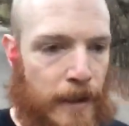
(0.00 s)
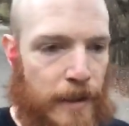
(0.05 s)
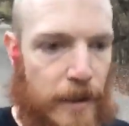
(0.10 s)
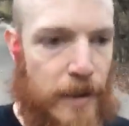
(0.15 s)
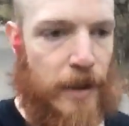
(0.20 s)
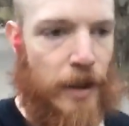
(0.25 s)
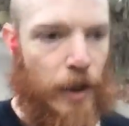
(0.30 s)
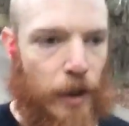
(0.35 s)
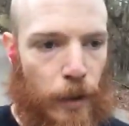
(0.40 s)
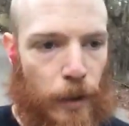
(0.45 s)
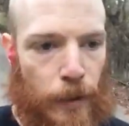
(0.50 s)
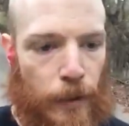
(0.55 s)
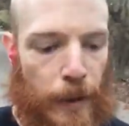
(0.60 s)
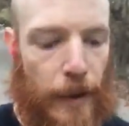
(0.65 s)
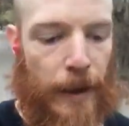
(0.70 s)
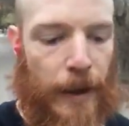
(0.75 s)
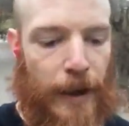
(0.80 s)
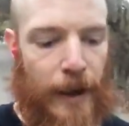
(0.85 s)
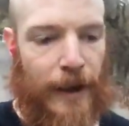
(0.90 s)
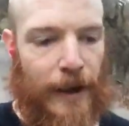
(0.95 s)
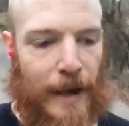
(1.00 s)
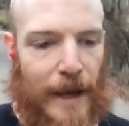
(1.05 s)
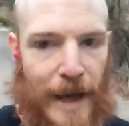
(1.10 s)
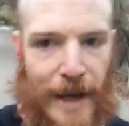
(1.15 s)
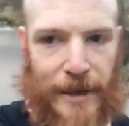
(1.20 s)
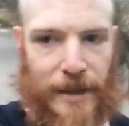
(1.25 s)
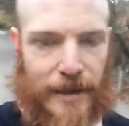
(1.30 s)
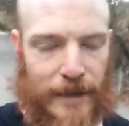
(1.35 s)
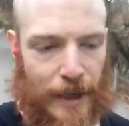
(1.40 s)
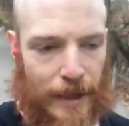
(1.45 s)
so
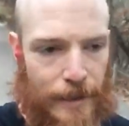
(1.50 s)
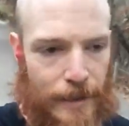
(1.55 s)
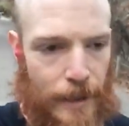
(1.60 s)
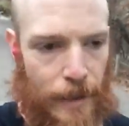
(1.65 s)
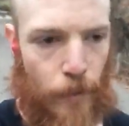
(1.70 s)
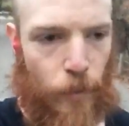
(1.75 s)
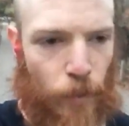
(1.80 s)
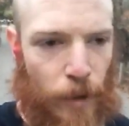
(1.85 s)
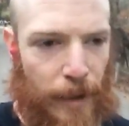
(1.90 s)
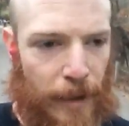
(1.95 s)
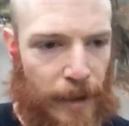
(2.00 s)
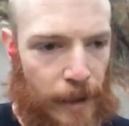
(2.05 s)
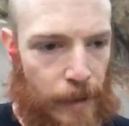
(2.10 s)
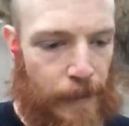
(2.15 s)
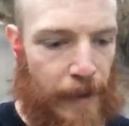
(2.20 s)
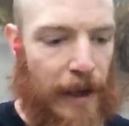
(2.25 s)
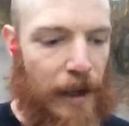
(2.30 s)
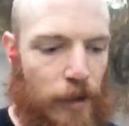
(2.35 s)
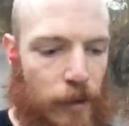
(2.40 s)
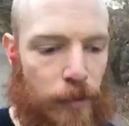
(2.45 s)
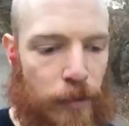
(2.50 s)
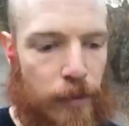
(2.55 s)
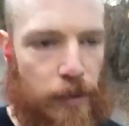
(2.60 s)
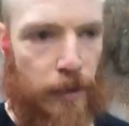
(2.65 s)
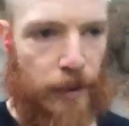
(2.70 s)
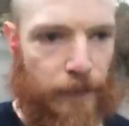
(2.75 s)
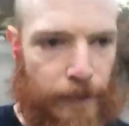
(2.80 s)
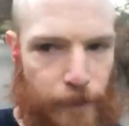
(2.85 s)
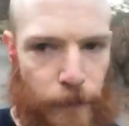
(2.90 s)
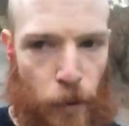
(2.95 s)
I just got done running about
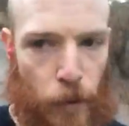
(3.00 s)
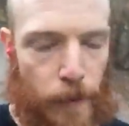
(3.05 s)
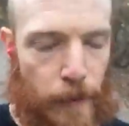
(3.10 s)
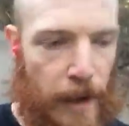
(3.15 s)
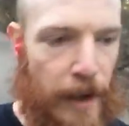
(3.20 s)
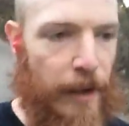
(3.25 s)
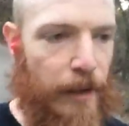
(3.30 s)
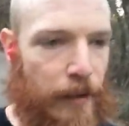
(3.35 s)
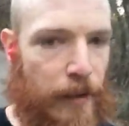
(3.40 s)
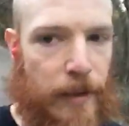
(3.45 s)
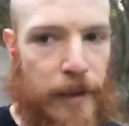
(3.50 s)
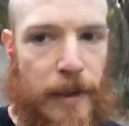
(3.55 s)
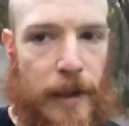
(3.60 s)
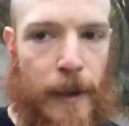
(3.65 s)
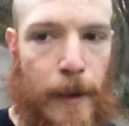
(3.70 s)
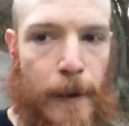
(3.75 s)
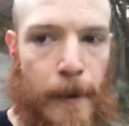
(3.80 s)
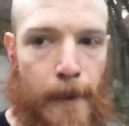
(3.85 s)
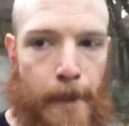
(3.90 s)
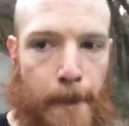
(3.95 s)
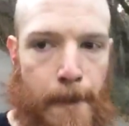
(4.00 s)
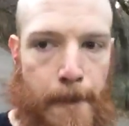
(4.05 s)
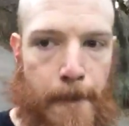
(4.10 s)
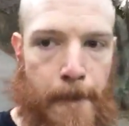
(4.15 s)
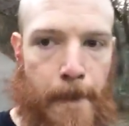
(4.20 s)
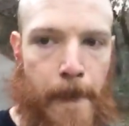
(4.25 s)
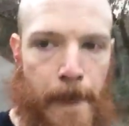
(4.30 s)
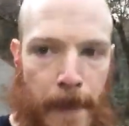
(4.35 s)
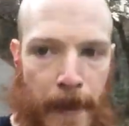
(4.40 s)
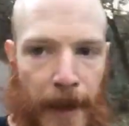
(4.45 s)
4 miles.
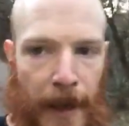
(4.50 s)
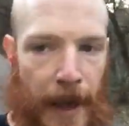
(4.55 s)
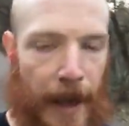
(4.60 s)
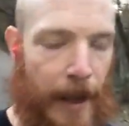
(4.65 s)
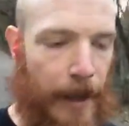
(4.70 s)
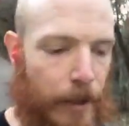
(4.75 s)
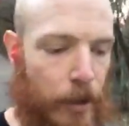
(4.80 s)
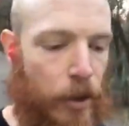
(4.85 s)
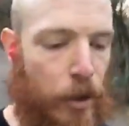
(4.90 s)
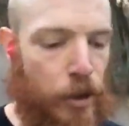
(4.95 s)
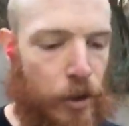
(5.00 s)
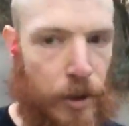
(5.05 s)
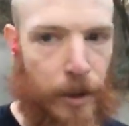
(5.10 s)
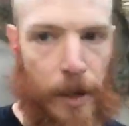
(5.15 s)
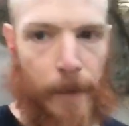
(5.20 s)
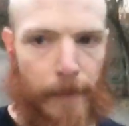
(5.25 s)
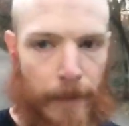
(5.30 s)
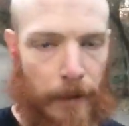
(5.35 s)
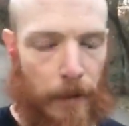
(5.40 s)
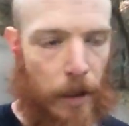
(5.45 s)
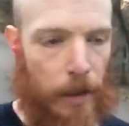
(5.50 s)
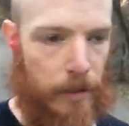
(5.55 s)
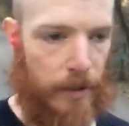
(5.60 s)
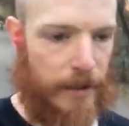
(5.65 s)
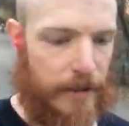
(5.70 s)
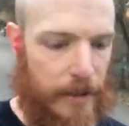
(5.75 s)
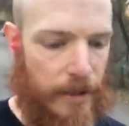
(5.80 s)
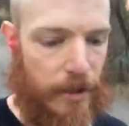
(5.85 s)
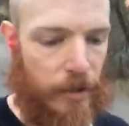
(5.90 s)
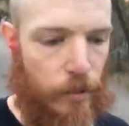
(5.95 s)
And usually on my long
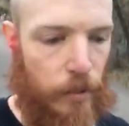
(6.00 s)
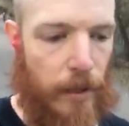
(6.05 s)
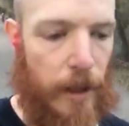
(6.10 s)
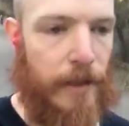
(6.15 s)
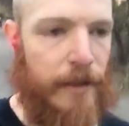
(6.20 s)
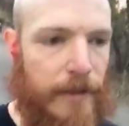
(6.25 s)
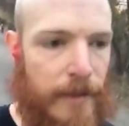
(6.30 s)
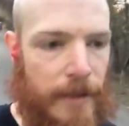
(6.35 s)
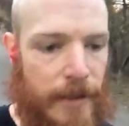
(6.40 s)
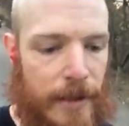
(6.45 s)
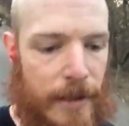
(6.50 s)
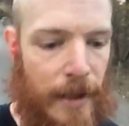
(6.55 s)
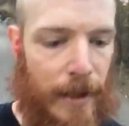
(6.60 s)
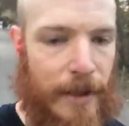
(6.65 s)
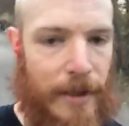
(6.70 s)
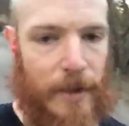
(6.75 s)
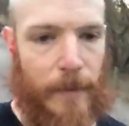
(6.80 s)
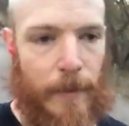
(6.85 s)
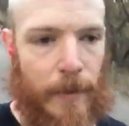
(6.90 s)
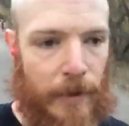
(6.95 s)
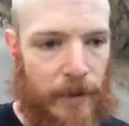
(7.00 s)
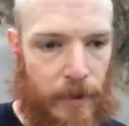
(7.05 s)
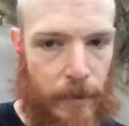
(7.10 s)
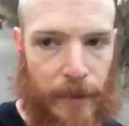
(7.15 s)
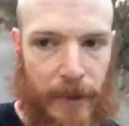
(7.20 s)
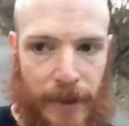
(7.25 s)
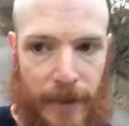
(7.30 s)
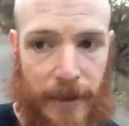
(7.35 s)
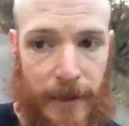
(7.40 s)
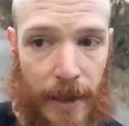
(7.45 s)
distance runs, I suppose
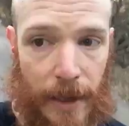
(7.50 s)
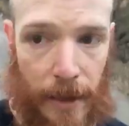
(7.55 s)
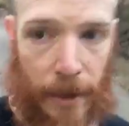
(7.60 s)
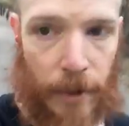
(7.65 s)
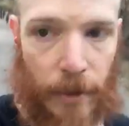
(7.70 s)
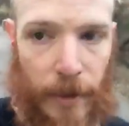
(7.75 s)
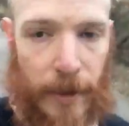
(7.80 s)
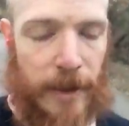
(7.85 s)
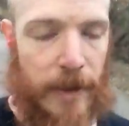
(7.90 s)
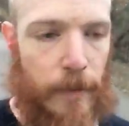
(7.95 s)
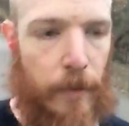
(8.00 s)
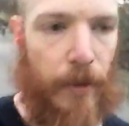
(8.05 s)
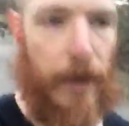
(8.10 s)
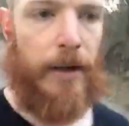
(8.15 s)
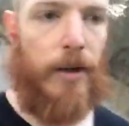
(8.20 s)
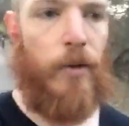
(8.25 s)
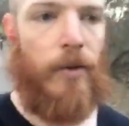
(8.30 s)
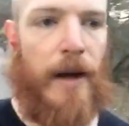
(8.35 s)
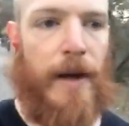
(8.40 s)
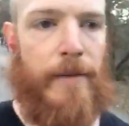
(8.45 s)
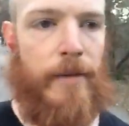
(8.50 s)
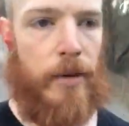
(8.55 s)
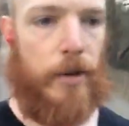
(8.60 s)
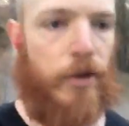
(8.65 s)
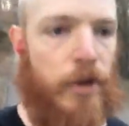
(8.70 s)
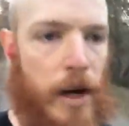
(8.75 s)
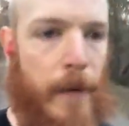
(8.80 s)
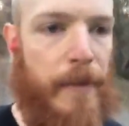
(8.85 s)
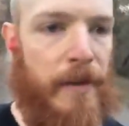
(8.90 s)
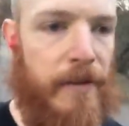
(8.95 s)
because they increase brain-derived
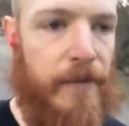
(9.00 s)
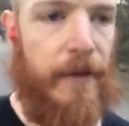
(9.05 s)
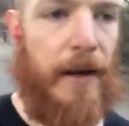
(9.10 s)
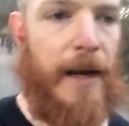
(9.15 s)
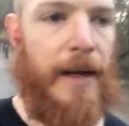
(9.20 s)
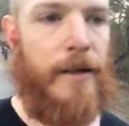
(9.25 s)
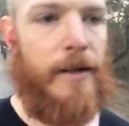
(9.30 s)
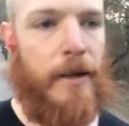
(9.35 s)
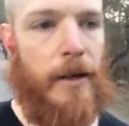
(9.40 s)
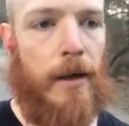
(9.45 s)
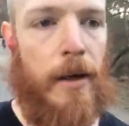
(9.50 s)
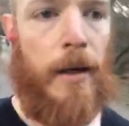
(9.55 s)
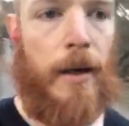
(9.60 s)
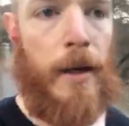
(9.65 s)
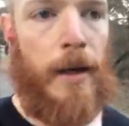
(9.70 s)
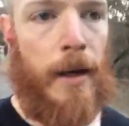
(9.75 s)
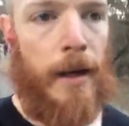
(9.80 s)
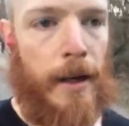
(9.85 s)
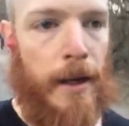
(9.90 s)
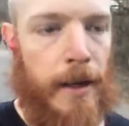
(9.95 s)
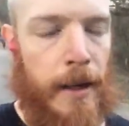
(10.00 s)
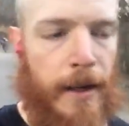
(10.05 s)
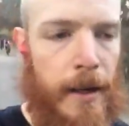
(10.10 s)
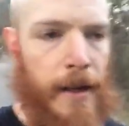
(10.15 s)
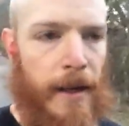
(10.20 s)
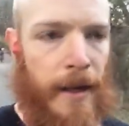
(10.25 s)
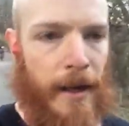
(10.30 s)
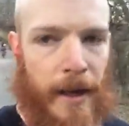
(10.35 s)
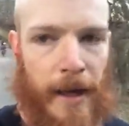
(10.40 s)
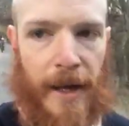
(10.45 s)
neurotrophic factor,
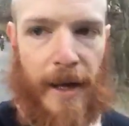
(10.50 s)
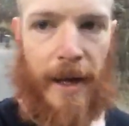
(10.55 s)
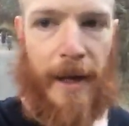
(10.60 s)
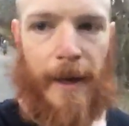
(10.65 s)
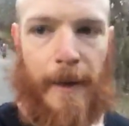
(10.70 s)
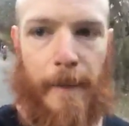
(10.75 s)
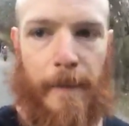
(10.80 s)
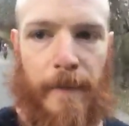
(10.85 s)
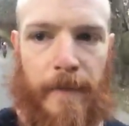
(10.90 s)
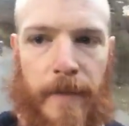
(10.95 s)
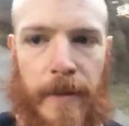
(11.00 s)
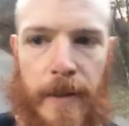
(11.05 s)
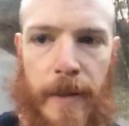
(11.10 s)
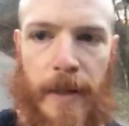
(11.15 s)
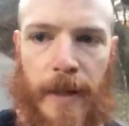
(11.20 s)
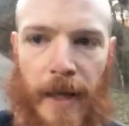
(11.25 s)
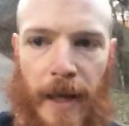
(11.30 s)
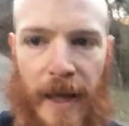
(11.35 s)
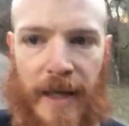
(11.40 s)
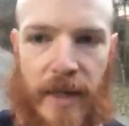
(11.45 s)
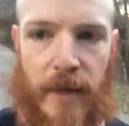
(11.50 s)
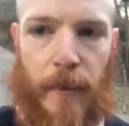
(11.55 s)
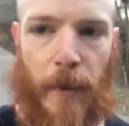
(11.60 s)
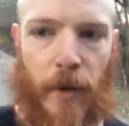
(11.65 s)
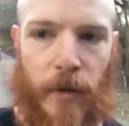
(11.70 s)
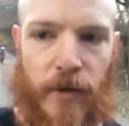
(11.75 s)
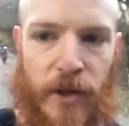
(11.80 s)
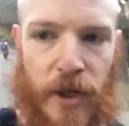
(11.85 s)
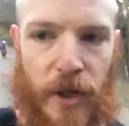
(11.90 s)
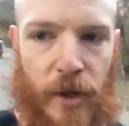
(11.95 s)
I
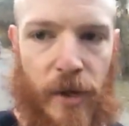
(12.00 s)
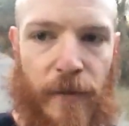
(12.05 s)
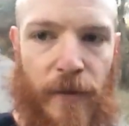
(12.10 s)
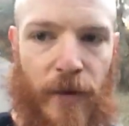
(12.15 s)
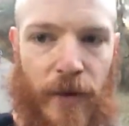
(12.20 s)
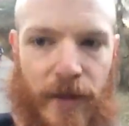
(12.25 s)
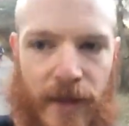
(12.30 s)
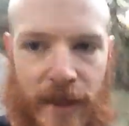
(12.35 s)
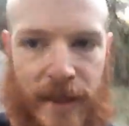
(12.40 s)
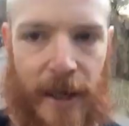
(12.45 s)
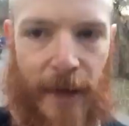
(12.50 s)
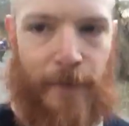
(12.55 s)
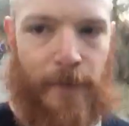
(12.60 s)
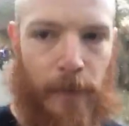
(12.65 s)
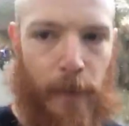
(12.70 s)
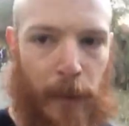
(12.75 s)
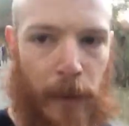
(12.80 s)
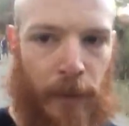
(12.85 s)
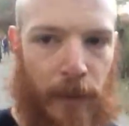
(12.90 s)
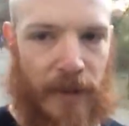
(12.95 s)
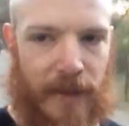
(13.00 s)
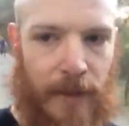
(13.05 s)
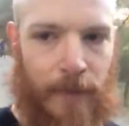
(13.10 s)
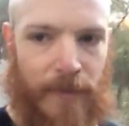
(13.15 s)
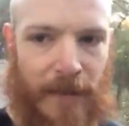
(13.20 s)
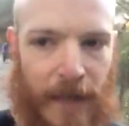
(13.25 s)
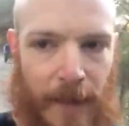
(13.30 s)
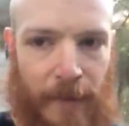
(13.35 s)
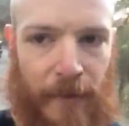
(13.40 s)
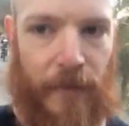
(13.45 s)
suppose the universe has given me with
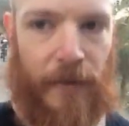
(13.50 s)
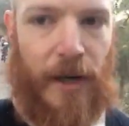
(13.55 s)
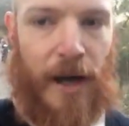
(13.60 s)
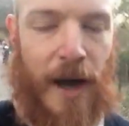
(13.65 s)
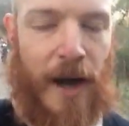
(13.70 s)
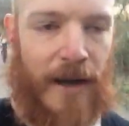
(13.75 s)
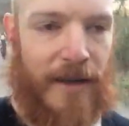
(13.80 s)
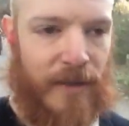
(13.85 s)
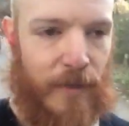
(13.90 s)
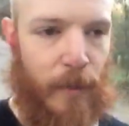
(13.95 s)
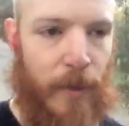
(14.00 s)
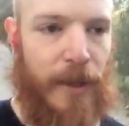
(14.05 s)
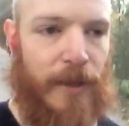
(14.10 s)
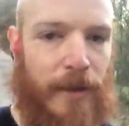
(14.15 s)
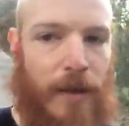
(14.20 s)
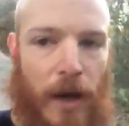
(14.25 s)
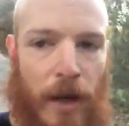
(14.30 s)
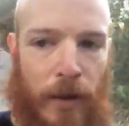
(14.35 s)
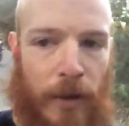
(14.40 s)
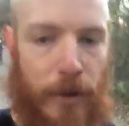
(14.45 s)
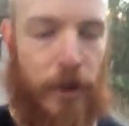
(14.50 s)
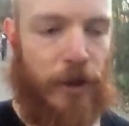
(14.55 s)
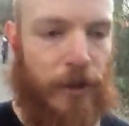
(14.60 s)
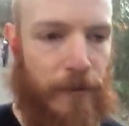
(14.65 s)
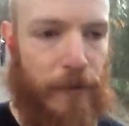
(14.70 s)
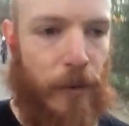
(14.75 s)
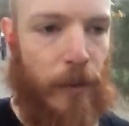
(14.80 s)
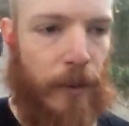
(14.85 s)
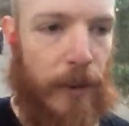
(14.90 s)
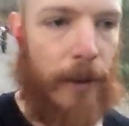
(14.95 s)
some type of cosmic knowledge,
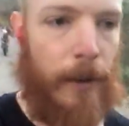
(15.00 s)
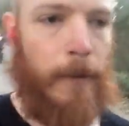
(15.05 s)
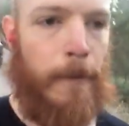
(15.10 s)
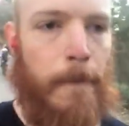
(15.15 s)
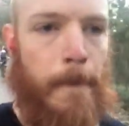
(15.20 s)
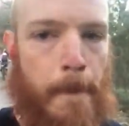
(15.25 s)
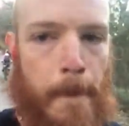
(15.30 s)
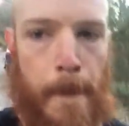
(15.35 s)
if you will.